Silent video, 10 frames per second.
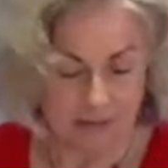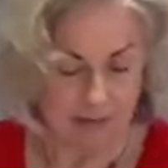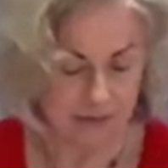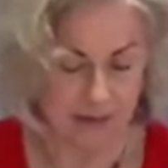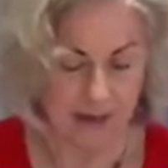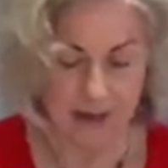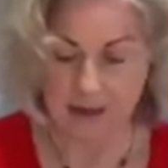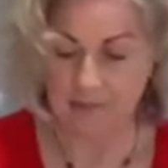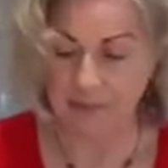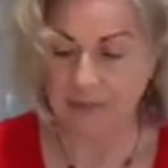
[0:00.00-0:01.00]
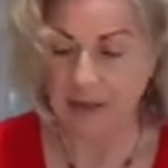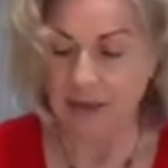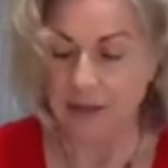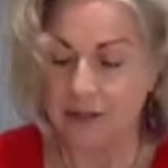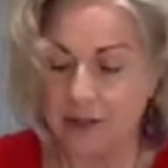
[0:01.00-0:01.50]
Okay,
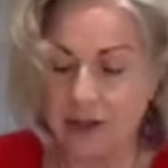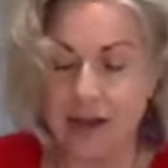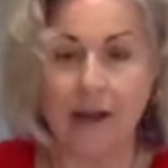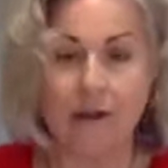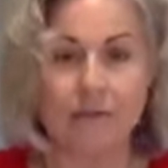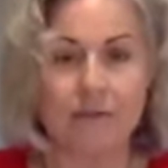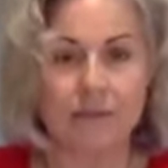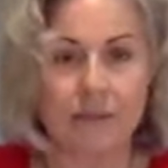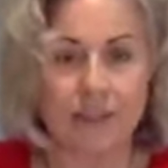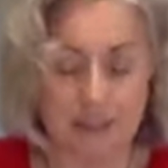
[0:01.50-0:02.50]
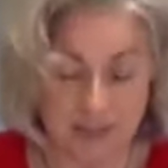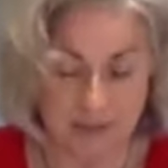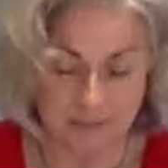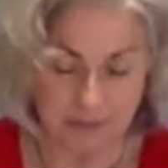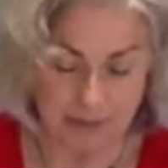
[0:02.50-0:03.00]
so now just
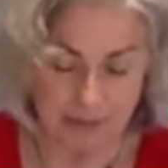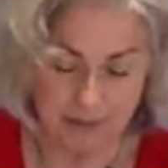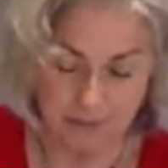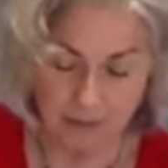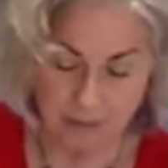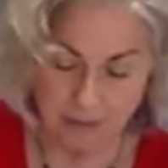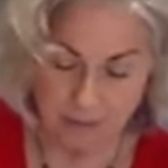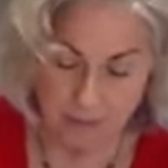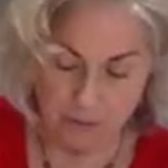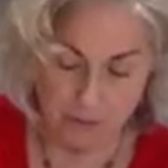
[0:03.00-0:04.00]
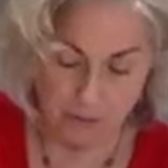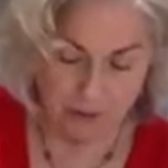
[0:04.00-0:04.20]
simply with my fork,